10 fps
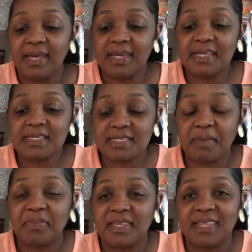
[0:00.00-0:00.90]
It is
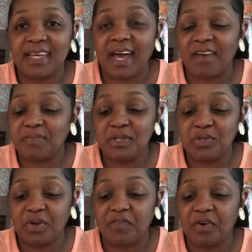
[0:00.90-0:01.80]
something that I have been
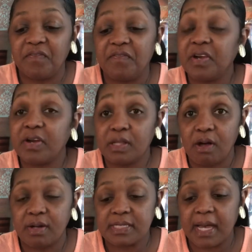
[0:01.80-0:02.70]
doing for a very
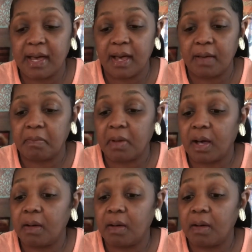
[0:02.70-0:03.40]
long time,